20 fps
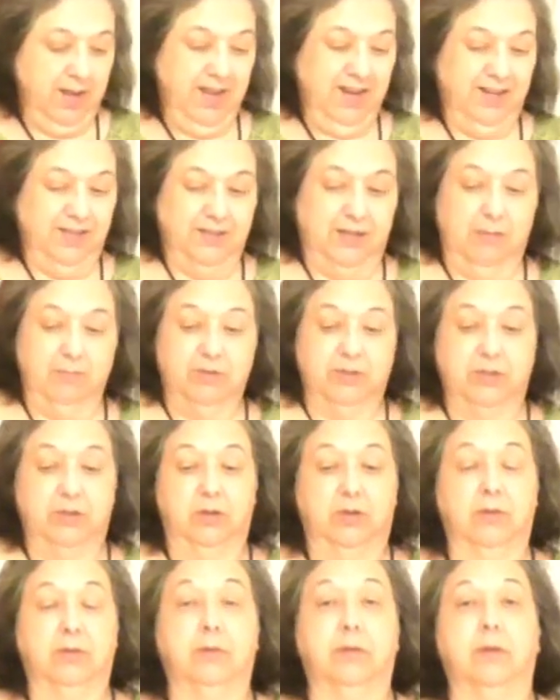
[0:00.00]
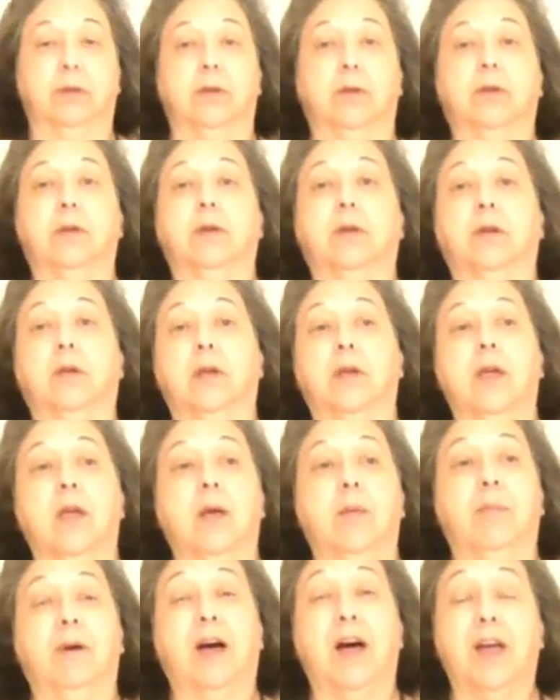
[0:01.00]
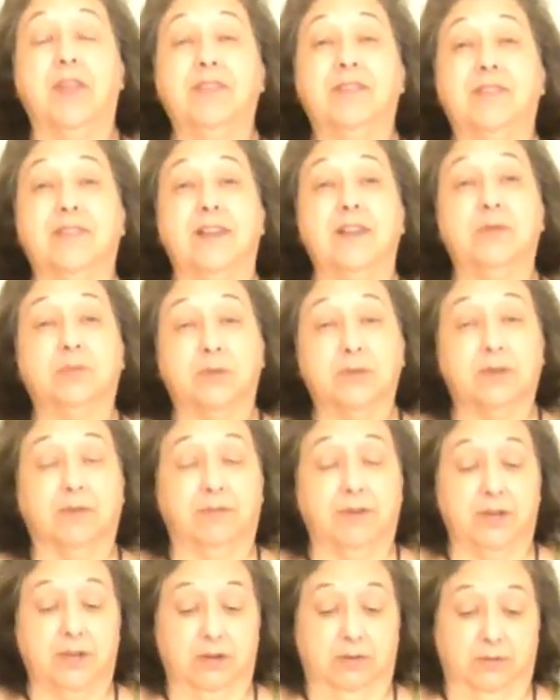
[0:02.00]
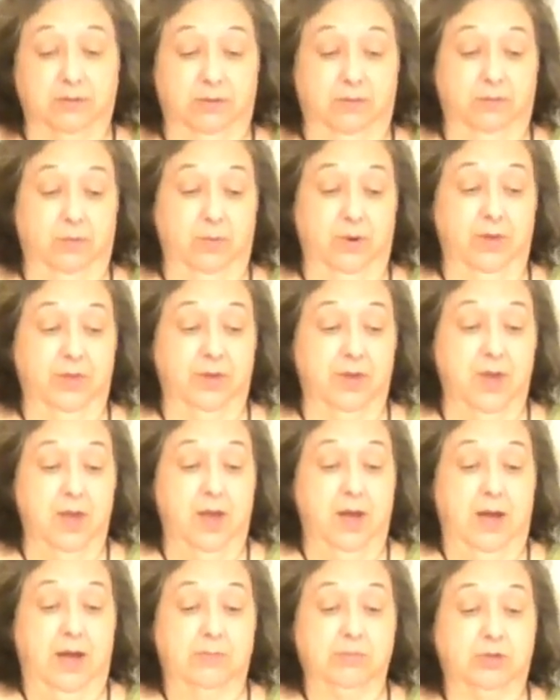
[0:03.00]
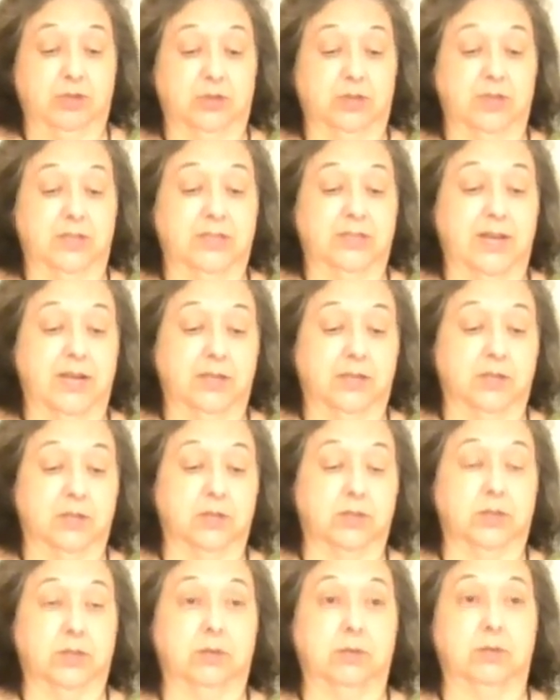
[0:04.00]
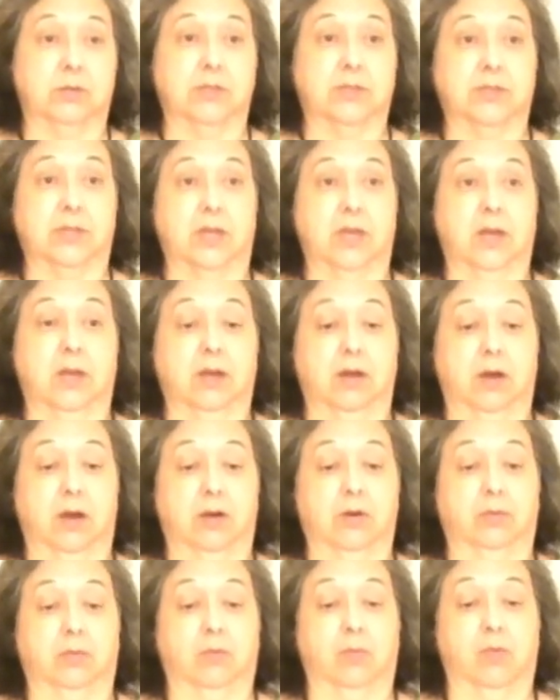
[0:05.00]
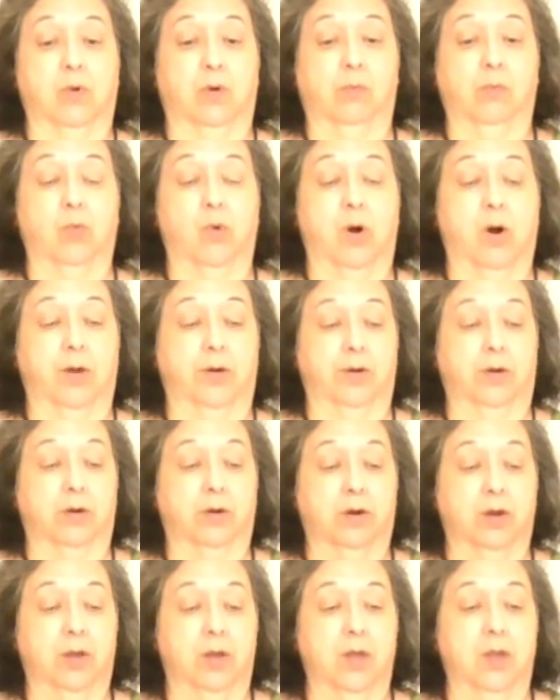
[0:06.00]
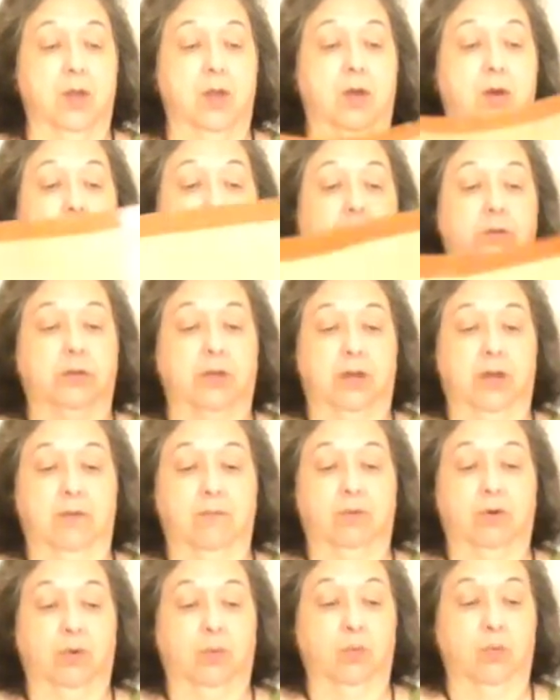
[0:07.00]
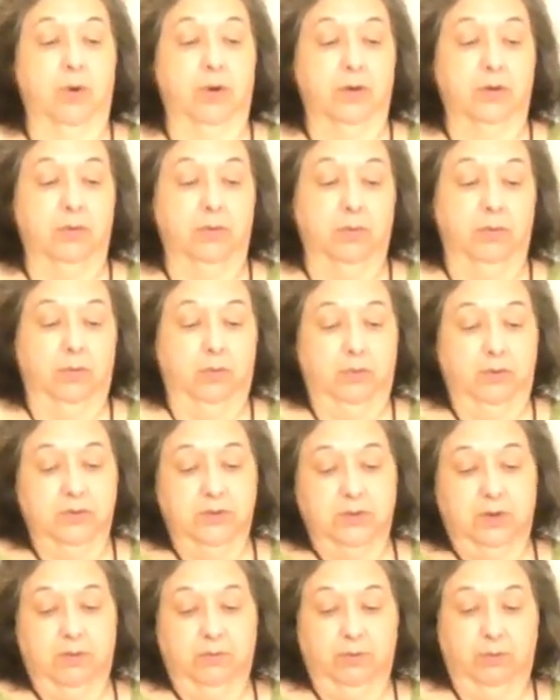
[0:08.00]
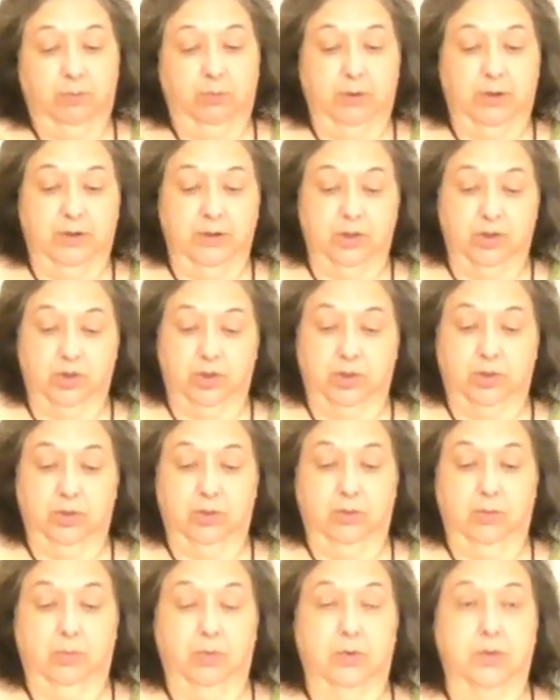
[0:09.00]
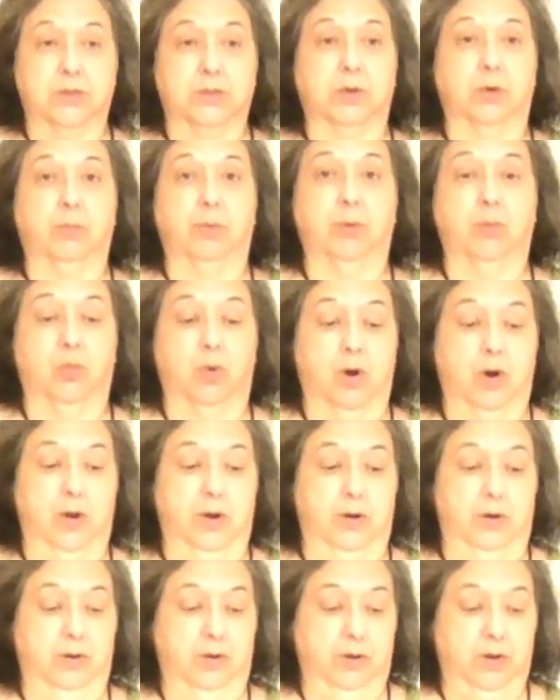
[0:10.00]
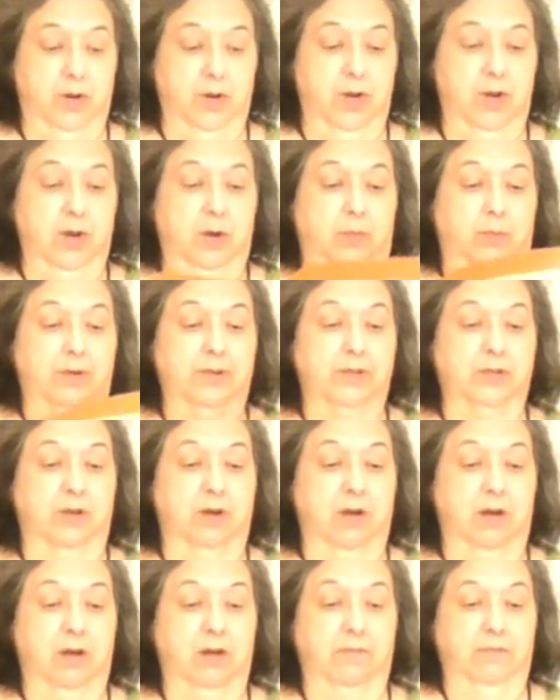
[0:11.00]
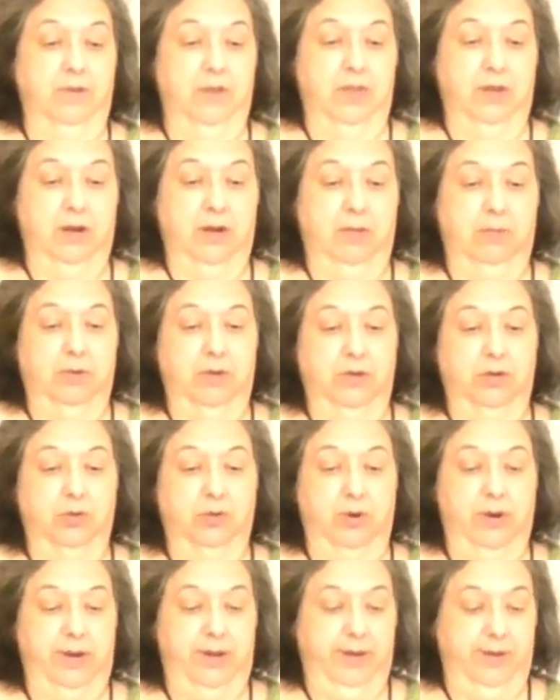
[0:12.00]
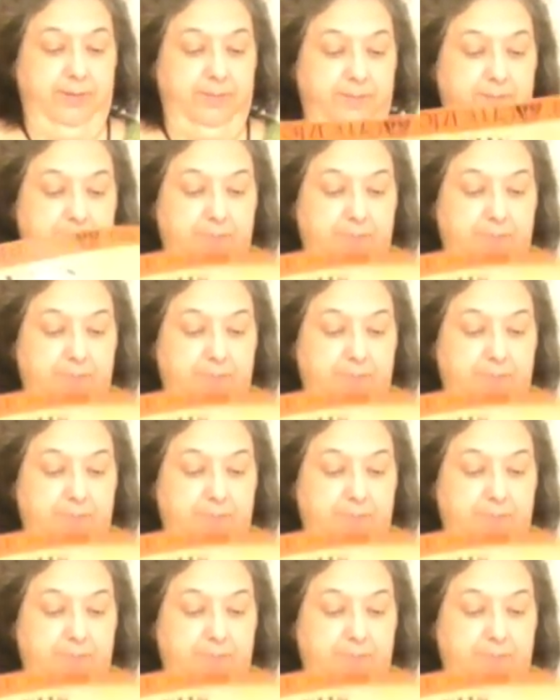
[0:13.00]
Because I'm still, behind the scenes, once the video is over with, I'm still going to take this to the sink under warm water to give it a once over brush with soap and water, rinse it off, and then I'm going to dry it.